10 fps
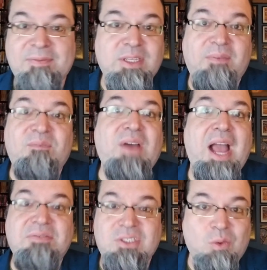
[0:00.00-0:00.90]
It was like
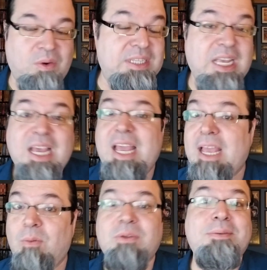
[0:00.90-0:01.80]
five stories.
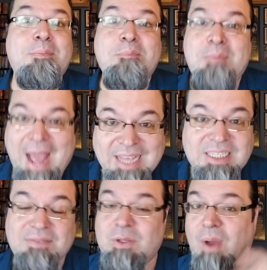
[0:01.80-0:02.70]
It was
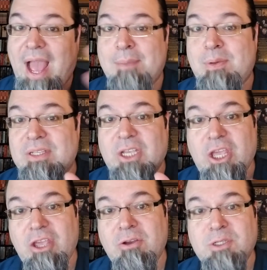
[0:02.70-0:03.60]
massive. So Apple has a
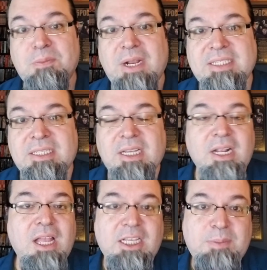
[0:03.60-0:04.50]
huge presence,
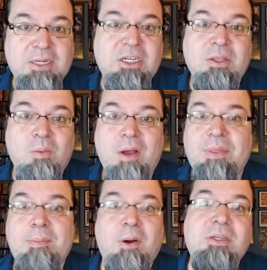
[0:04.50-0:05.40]
especially in the
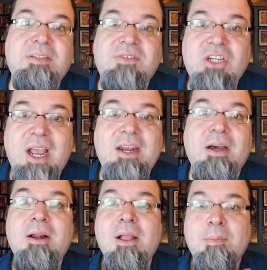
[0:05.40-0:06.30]
wealthy parts of
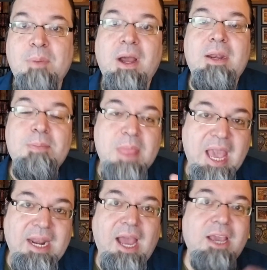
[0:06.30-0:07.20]
China. But,
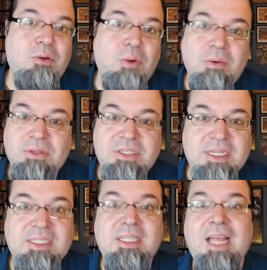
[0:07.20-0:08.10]
and I quote
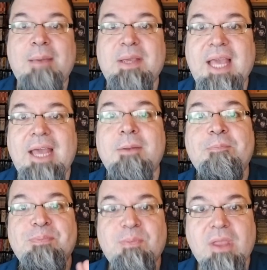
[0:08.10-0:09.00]
Citizen Lab again,
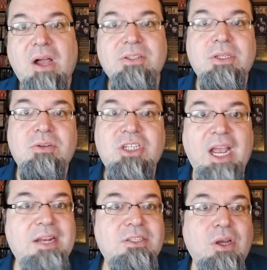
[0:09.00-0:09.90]
also,
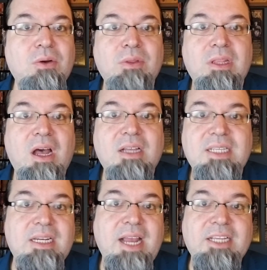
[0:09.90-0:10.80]
China's own laws
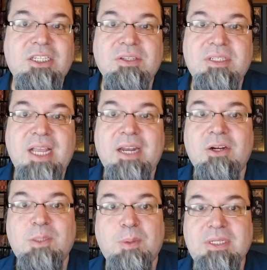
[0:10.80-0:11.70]
and national
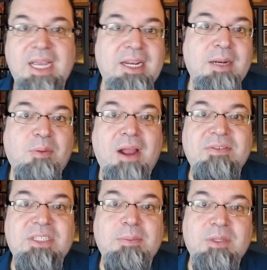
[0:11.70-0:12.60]
standards pertaining to
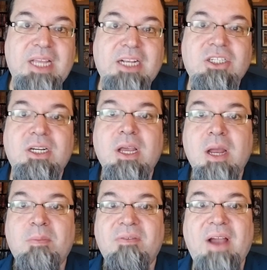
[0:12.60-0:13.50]
privacy protection,
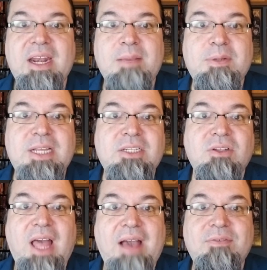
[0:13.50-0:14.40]
providing
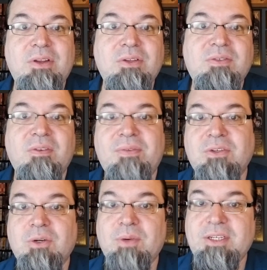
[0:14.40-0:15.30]
potential avenues for
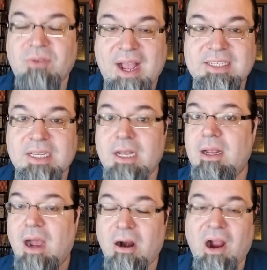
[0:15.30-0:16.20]
future redress,
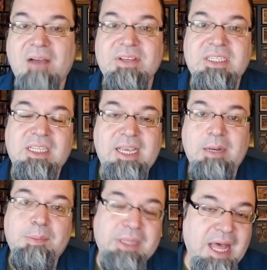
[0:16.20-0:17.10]
are obviously
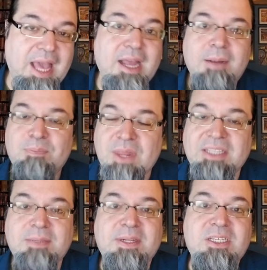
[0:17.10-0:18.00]
in play. Not
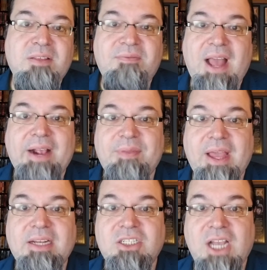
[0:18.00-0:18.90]
to mention the fact
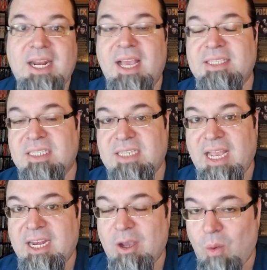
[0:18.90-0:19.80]
that China has a
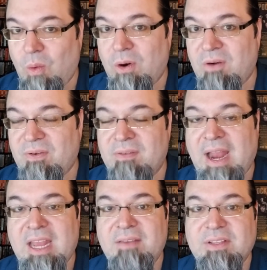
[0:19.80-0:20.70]
standing order of
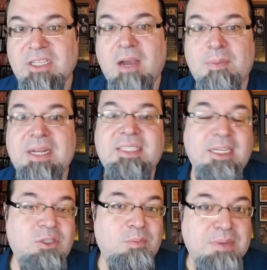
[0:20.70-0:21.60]
any of its companies
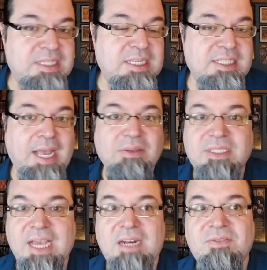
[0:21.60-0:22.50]
that do business
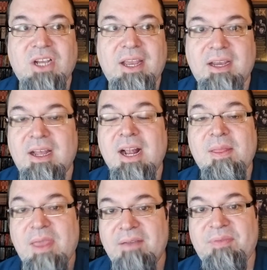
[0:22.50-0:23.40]
outside of China
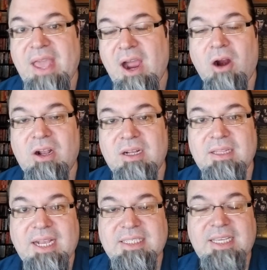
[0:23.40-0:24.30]
if they are
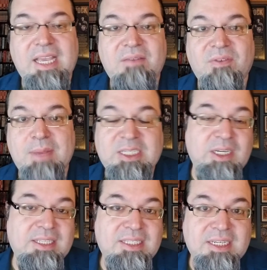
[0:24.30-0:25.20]
collecting information
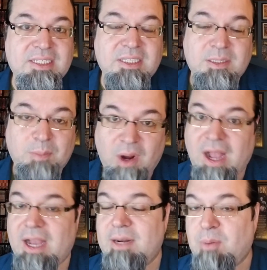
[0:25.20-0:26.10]
on citizens
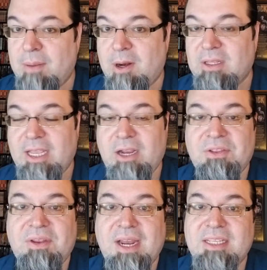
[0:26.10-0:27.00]
abroad, primarily here in
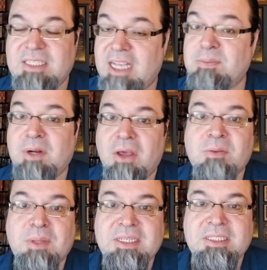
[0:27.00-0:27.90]
the United States, but other
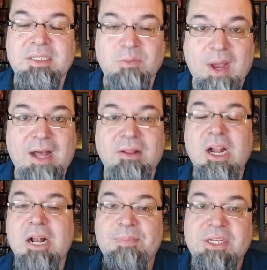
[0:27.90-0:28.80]
places as well,
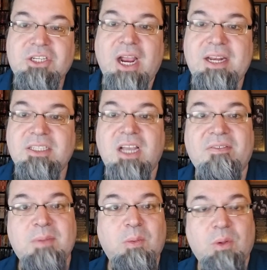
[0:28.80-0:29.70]
the Chinese
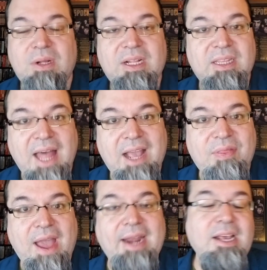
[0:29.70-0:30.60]
government will collect
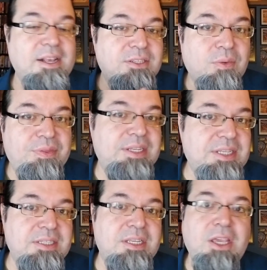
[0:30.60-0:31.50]
that. So this
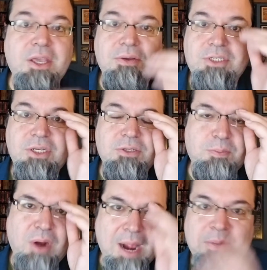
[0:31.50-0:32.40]
is a huge, huge
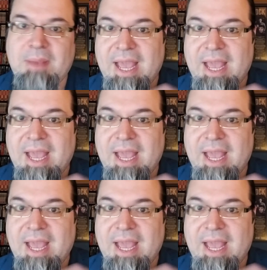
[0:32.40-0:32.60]
problem.